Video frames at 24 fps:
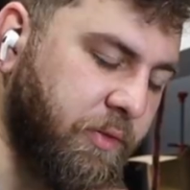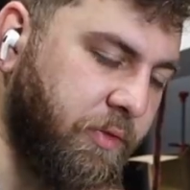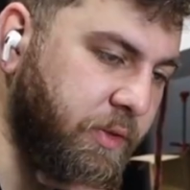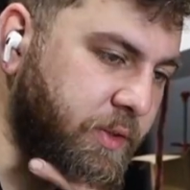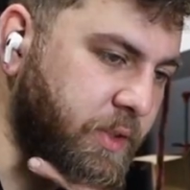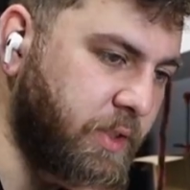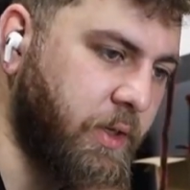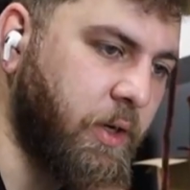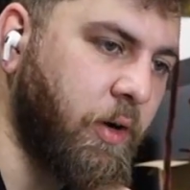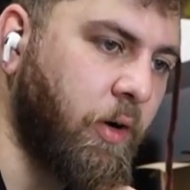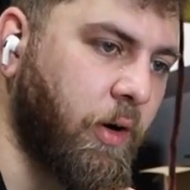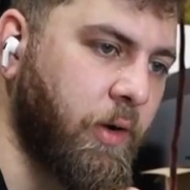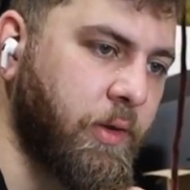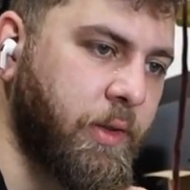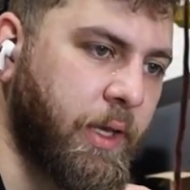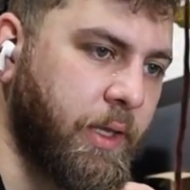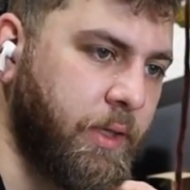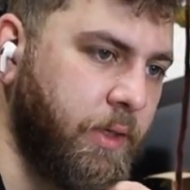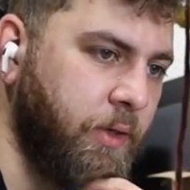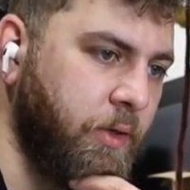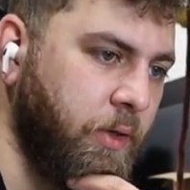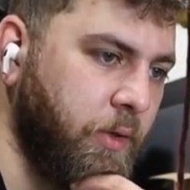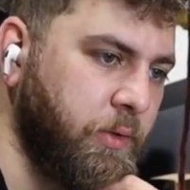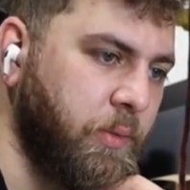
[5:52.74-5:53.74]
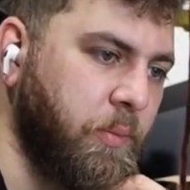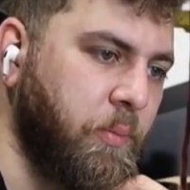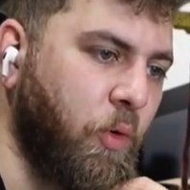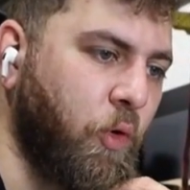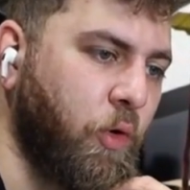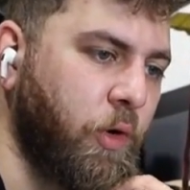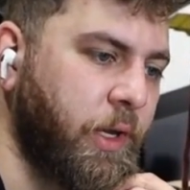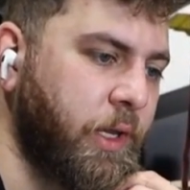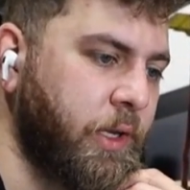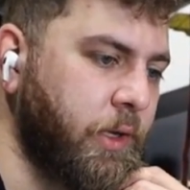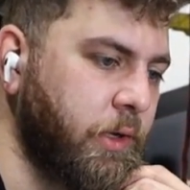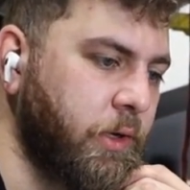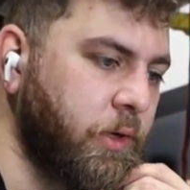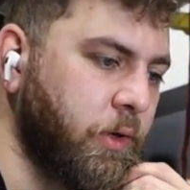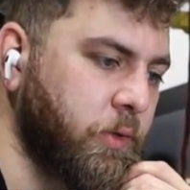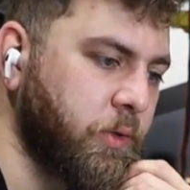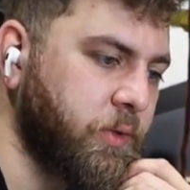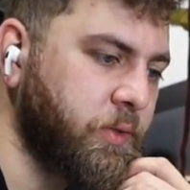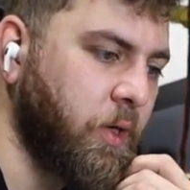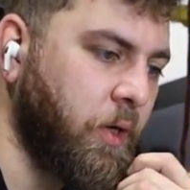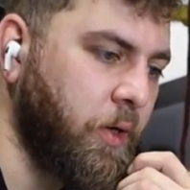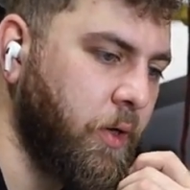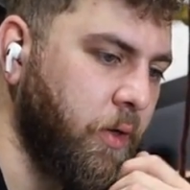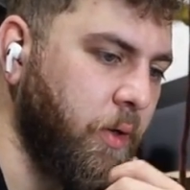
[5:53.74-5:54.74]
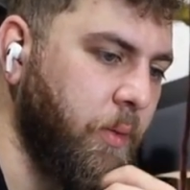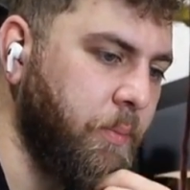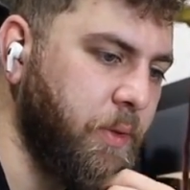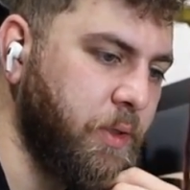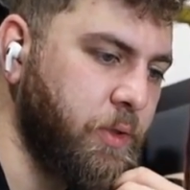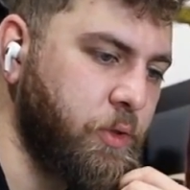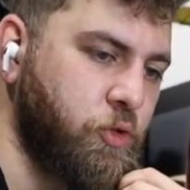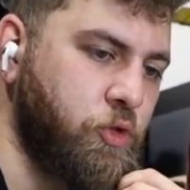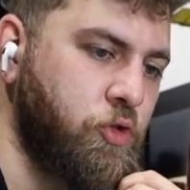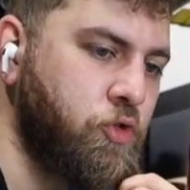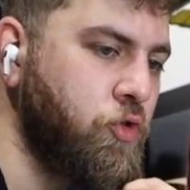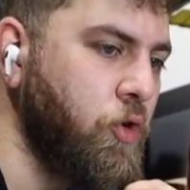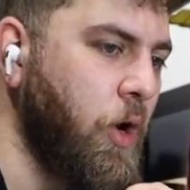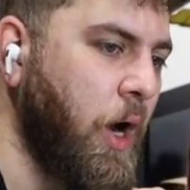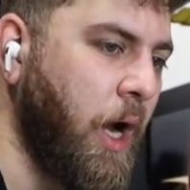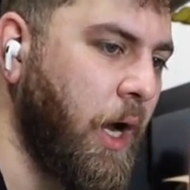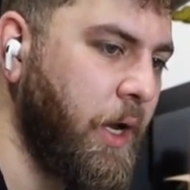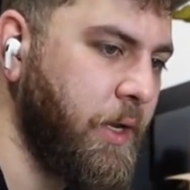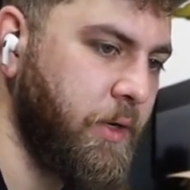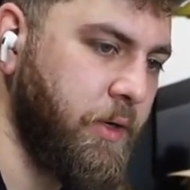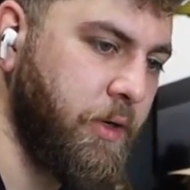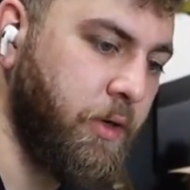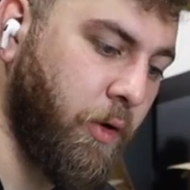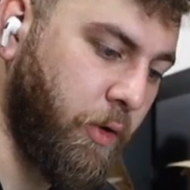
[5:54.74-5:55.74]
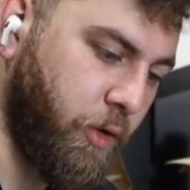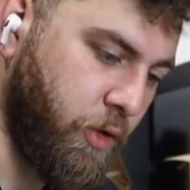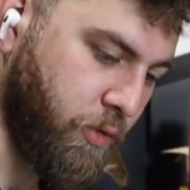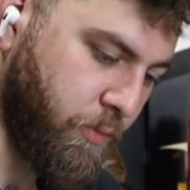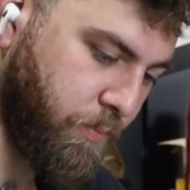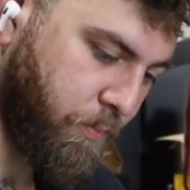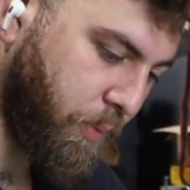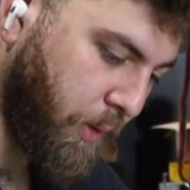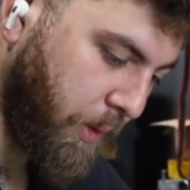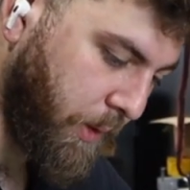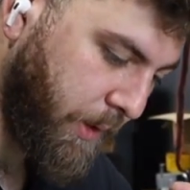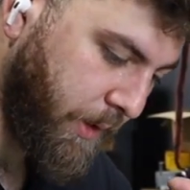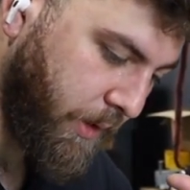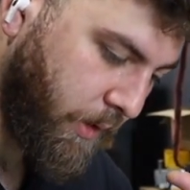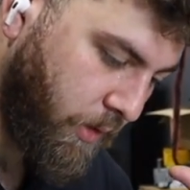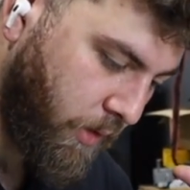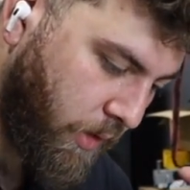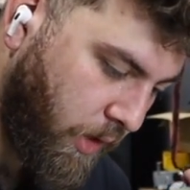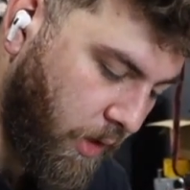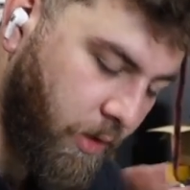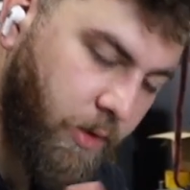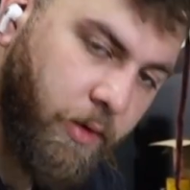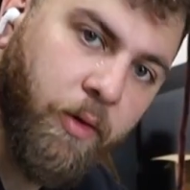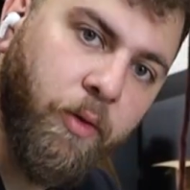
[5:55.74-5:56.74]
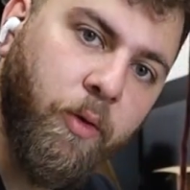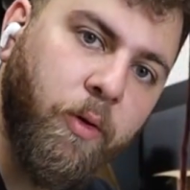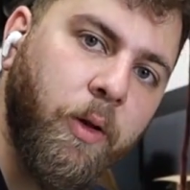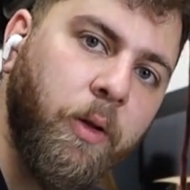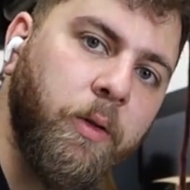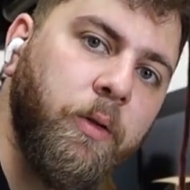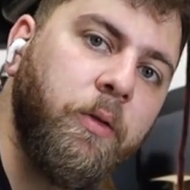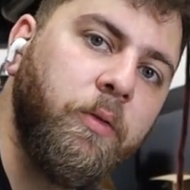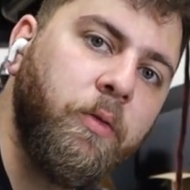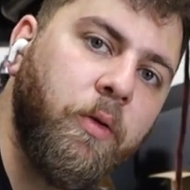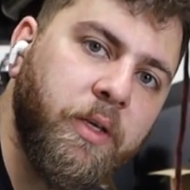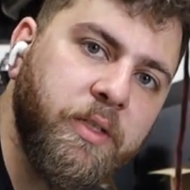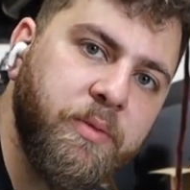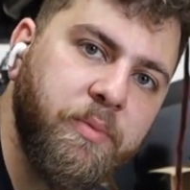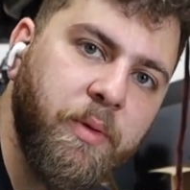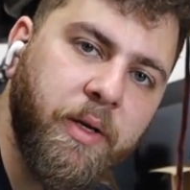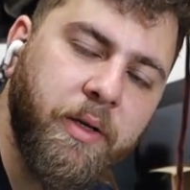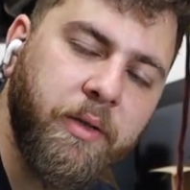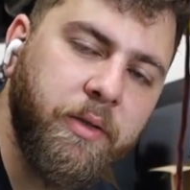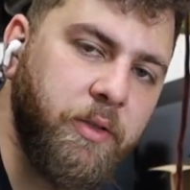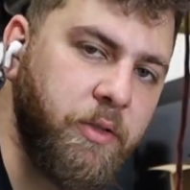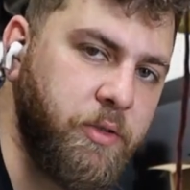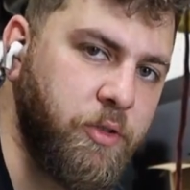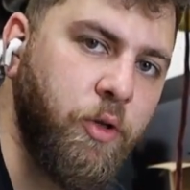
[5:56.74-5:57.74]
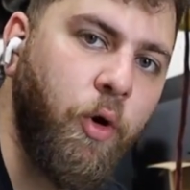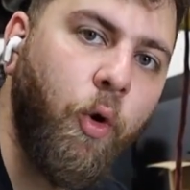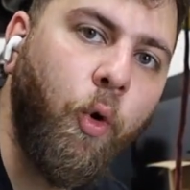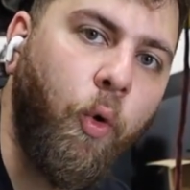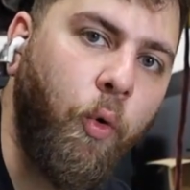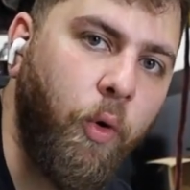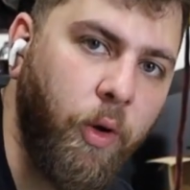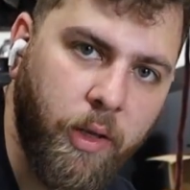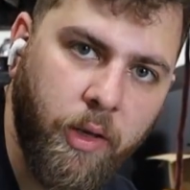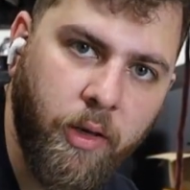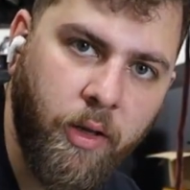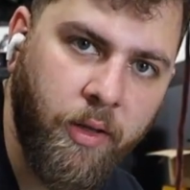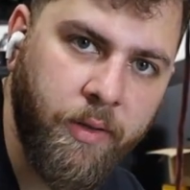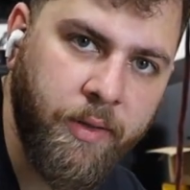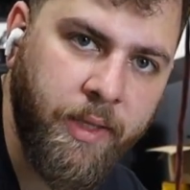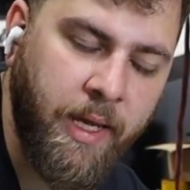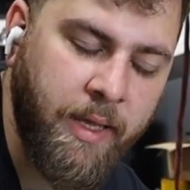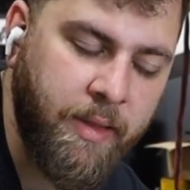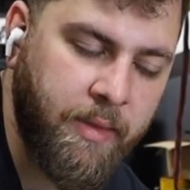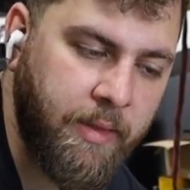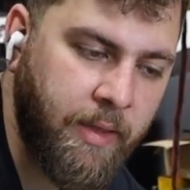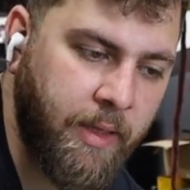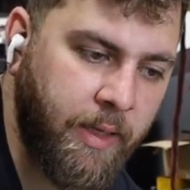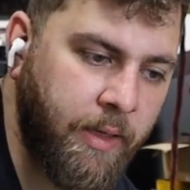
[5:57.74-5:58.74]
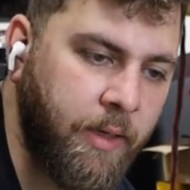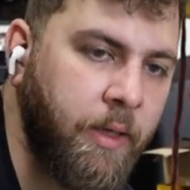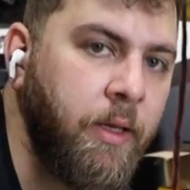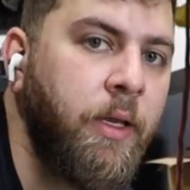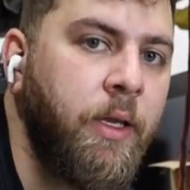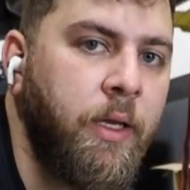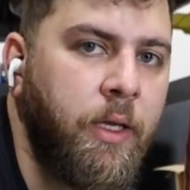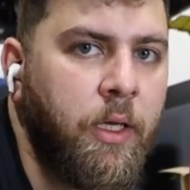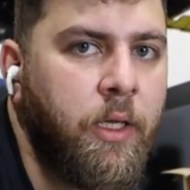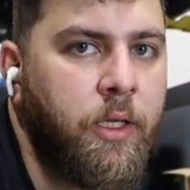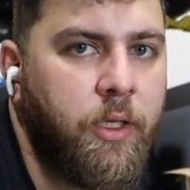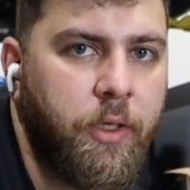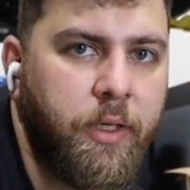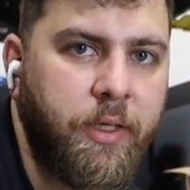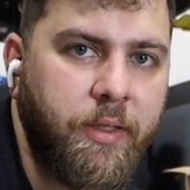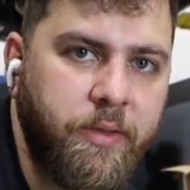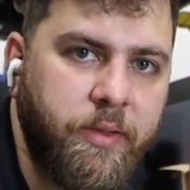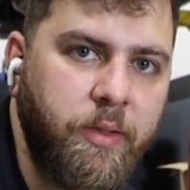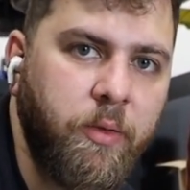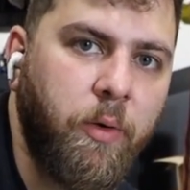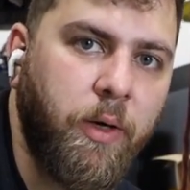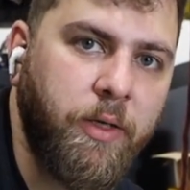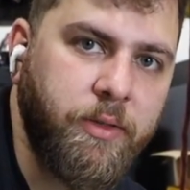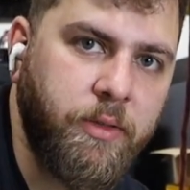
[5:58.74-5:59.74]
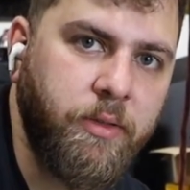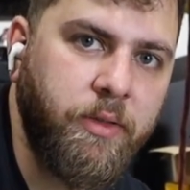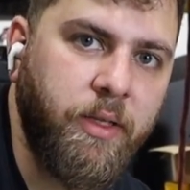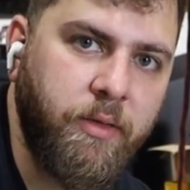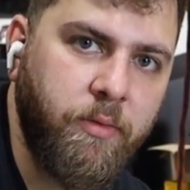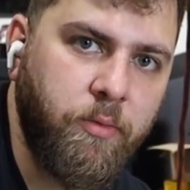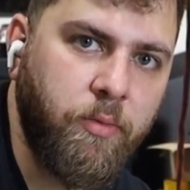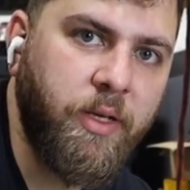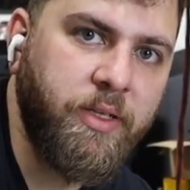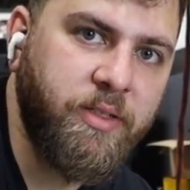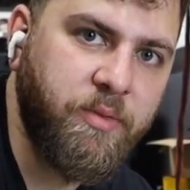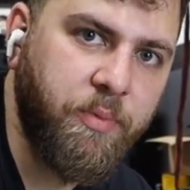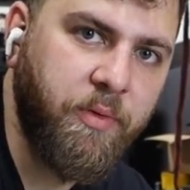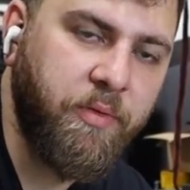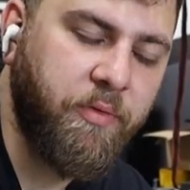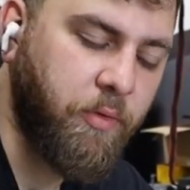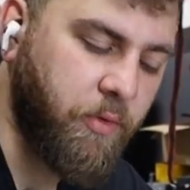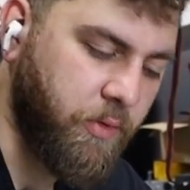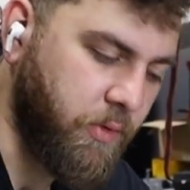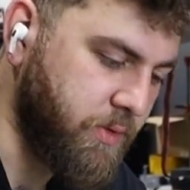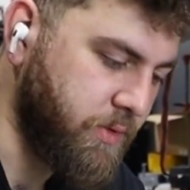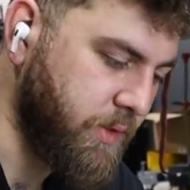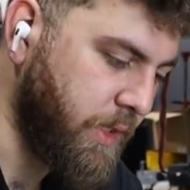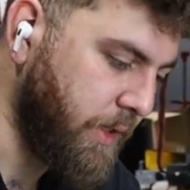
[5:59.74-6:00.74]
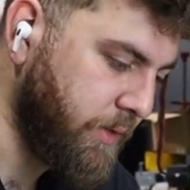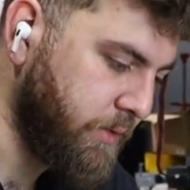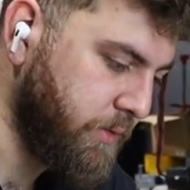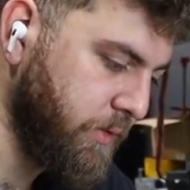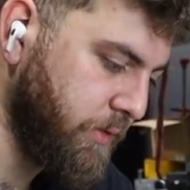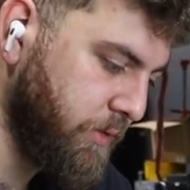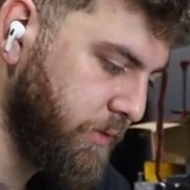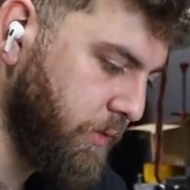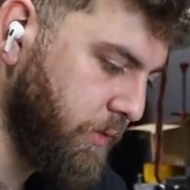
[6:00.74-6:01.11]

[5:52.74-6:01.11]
If it's a car that, you know, in the morning you go to start it up and it's dry and, you know, you're putting a lot of load on the thrust bearing, there's no oil on that thing, you can see why it's a recipe for disaster.